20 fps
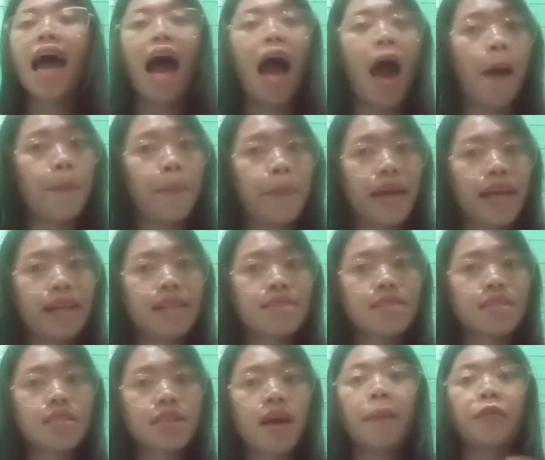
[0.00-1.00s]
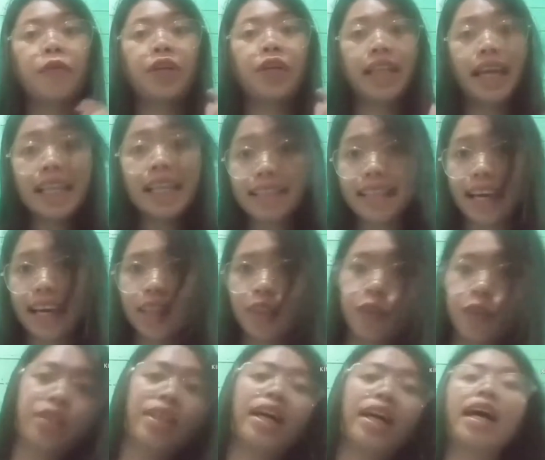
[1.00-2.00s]
happens related
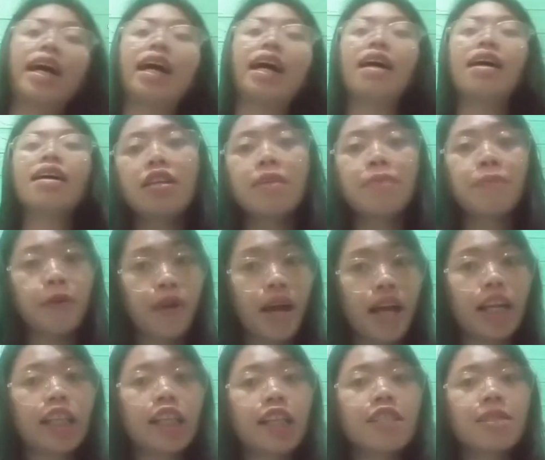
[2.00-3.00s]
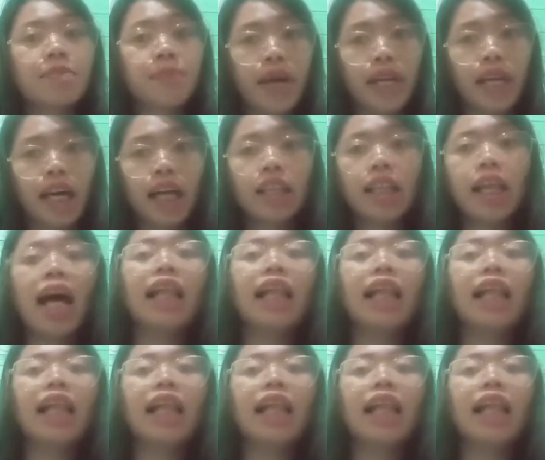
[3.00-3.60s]
to the Miraculous Medal,